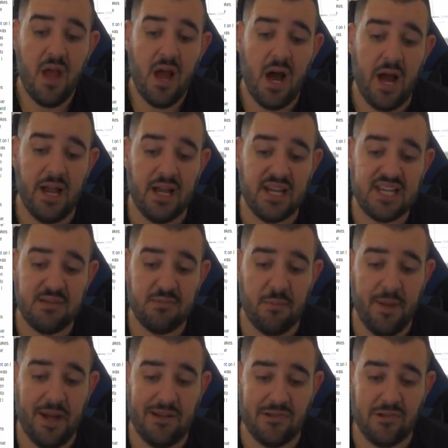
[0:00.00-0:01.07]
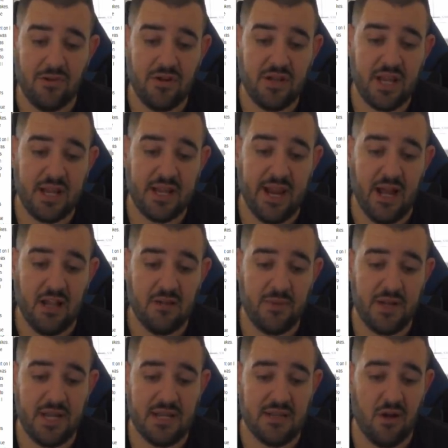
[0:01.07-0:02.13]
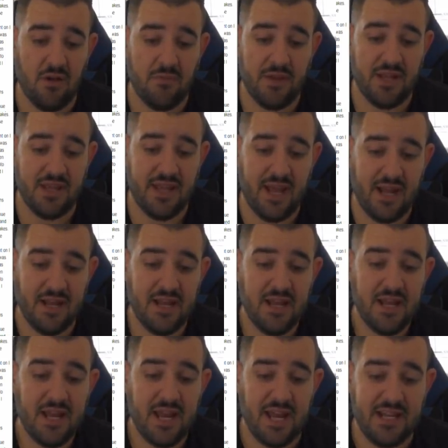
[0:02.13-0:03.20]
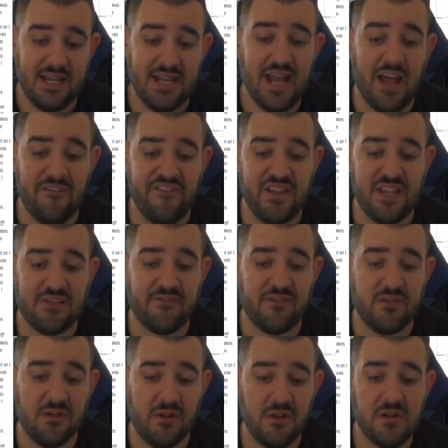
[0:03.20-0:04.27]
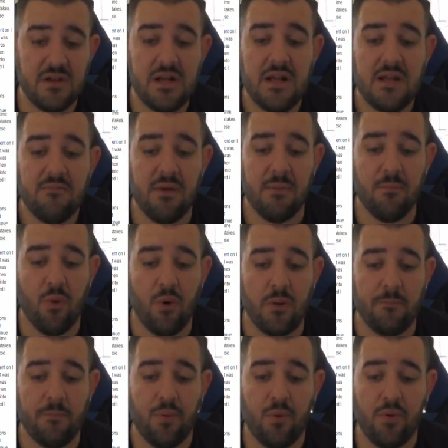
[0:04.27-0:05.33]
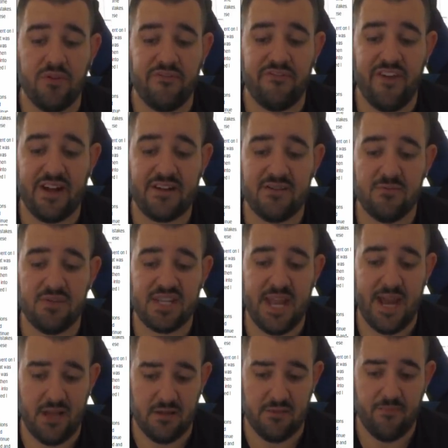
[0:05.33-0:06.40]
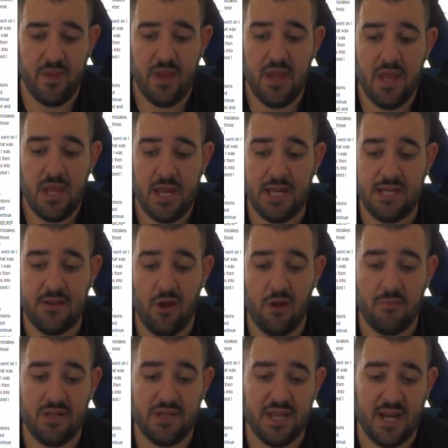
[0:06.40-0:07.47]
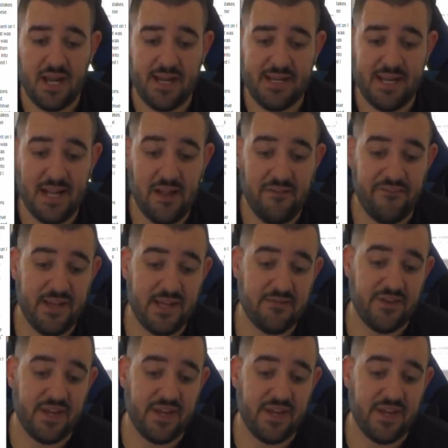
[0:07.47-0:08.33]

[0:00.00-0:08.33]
I asked him about Luke and Callum, and he told me that he did have feelings for Luke, but more important factor was Callum. He told me that he did have feelings for